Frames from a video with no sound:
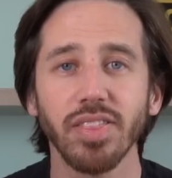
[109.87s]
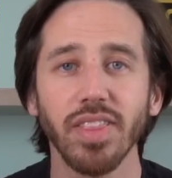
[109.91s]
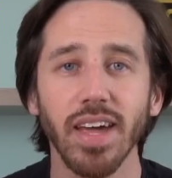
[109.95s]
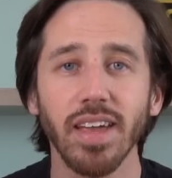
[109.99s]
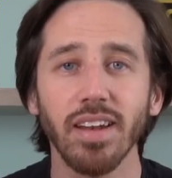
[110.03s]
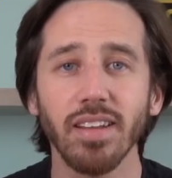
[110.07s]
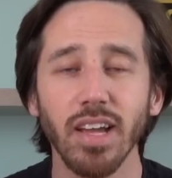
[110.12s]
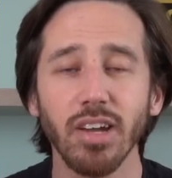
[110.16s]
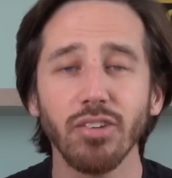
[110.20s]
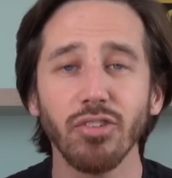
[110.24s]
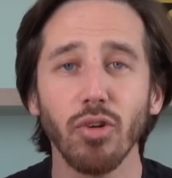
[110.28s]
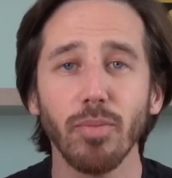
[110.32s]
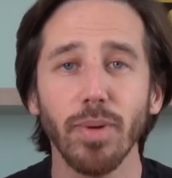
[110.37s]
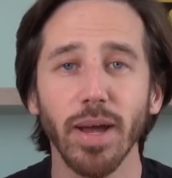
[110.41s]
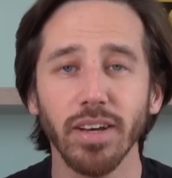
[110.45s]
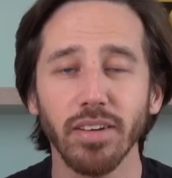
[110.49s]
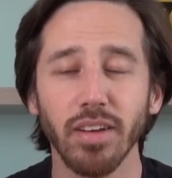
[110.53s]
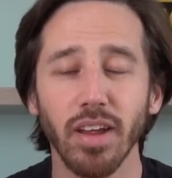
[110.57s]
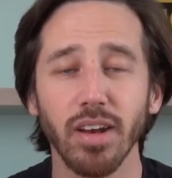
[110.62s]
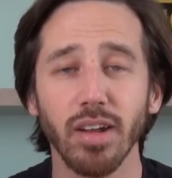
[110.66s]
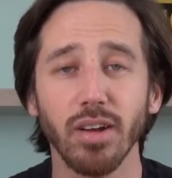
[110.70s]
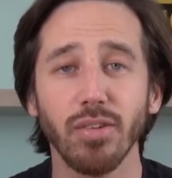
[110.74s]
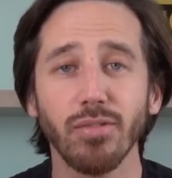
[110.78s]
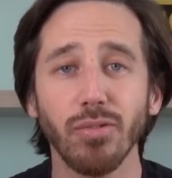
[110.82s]
That
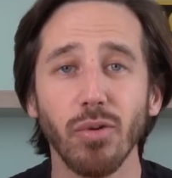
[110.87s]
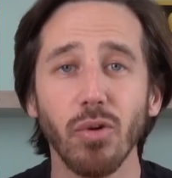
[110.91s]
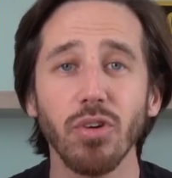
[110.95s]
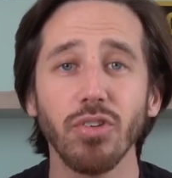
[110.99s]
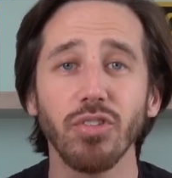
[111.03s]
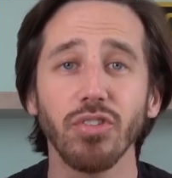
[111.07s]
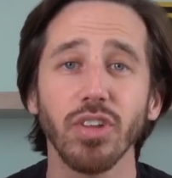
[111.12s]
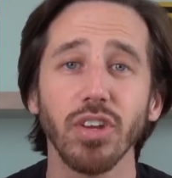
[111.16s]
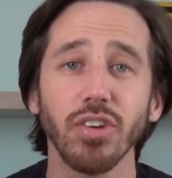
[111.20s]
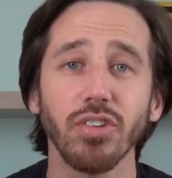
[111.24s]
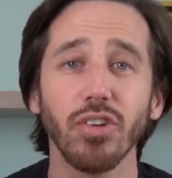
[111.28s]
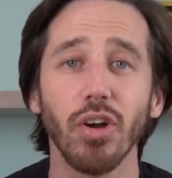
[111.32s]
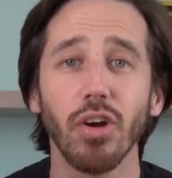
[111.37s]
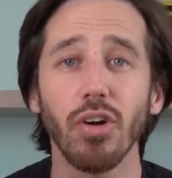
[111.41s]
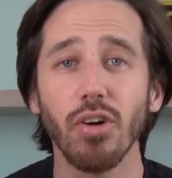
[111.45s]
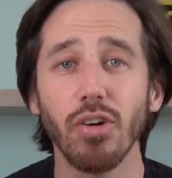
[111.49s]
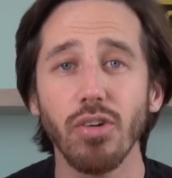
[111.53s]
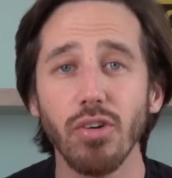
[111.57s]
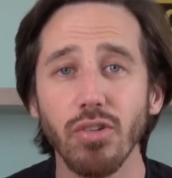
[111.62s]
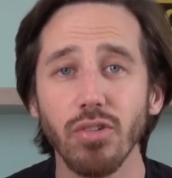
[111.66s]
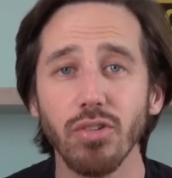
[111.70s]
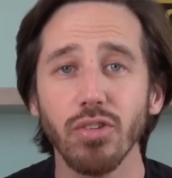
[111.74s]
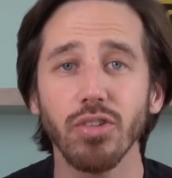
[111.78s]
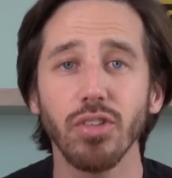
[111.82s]
electromagnetic force that
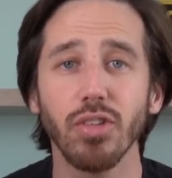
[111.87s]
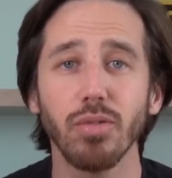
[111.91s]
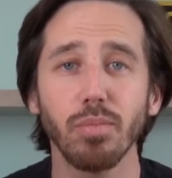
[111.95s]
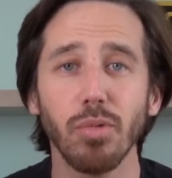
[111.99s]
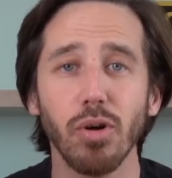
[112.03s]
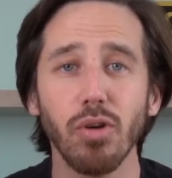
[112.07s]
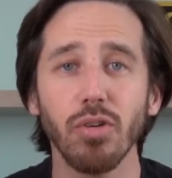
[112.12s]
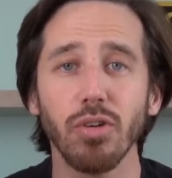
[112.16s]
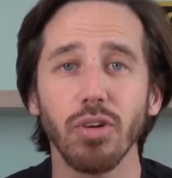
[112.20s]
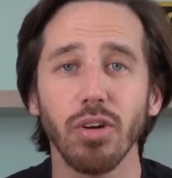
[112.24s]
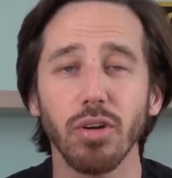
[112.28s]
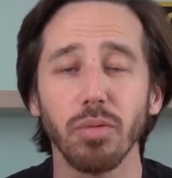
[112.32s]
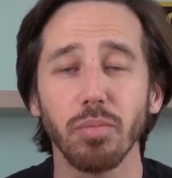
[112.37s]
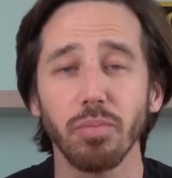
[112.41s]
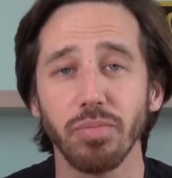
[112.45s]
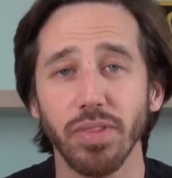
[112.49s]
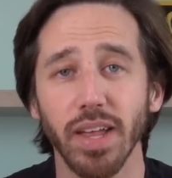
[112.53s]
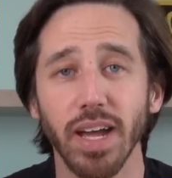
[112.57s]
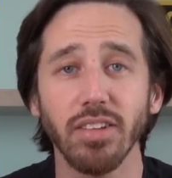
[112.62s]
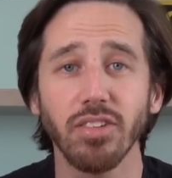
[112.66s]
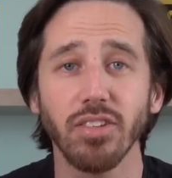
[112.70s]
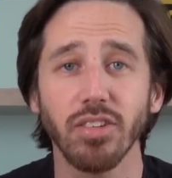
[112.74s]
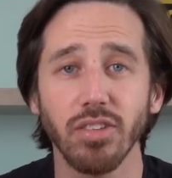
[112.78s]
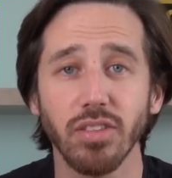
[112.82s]
turns the motor,
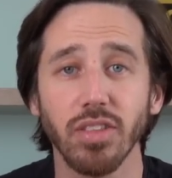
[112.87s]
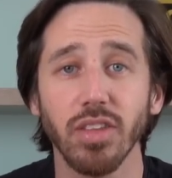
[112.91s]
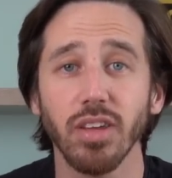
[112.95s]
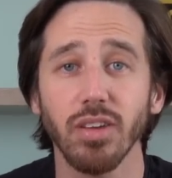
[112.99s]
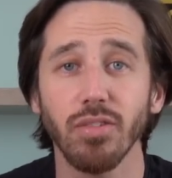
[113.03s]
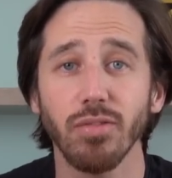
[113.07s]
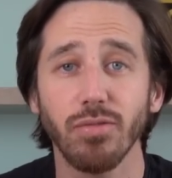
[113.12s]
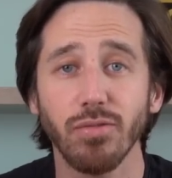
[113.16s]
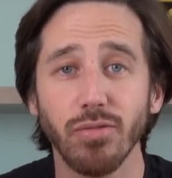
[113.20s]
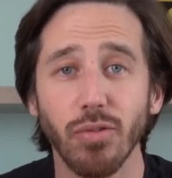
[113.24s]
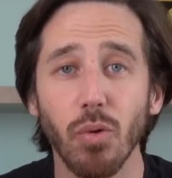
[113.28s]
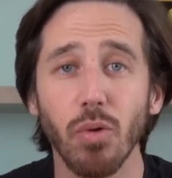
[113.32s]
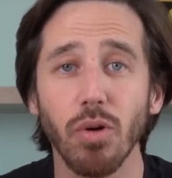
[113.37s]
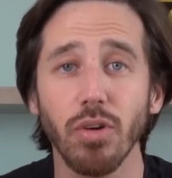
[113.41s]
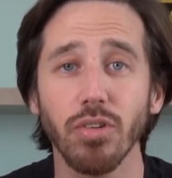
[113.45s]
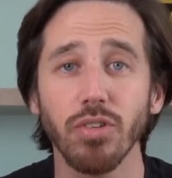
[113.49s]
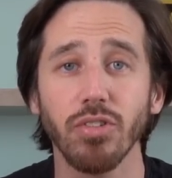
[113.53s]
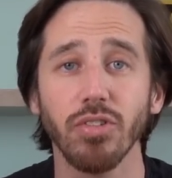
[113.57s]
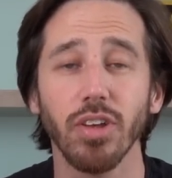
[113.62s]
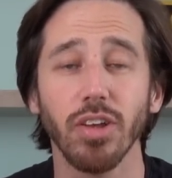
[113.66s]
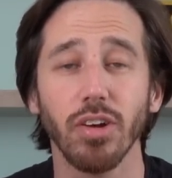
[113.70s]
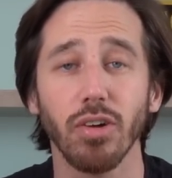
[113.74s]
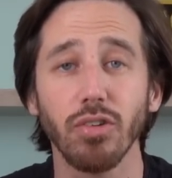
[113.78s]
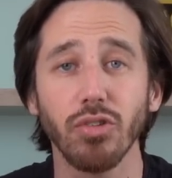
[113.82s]
that's the
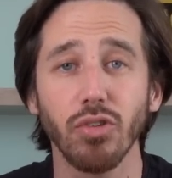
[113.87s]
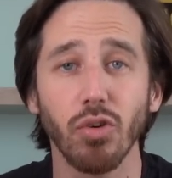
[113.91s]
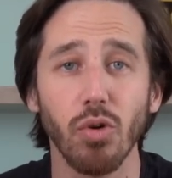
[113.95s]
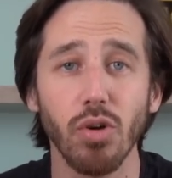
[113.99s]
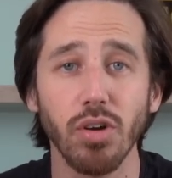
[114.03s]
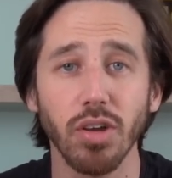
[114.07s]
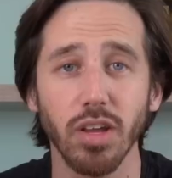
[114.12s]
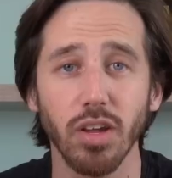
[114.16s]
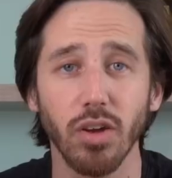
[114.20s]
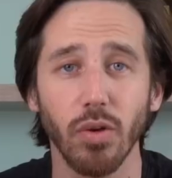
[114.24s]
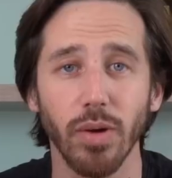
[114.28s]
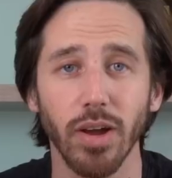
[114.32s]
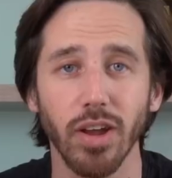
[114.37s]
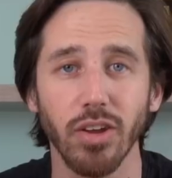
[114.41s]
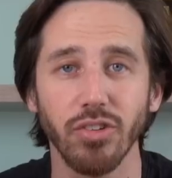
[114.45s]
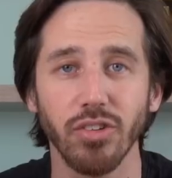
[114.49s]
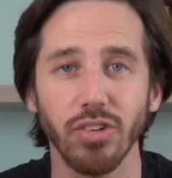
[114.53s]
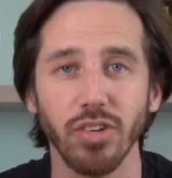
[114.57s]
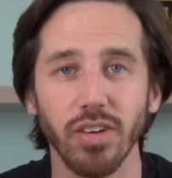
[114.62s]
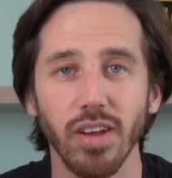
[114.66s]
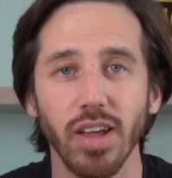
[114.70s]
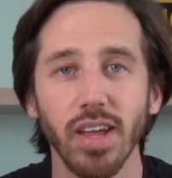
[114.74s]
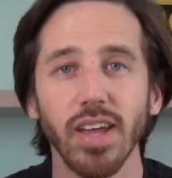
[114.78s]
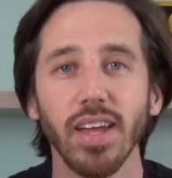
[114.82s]
force in our torque
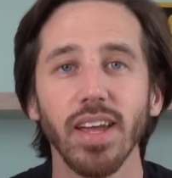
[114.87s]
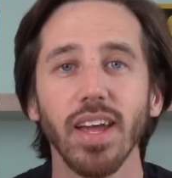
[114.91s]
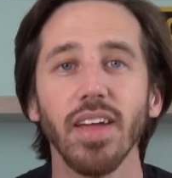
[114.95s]
equation.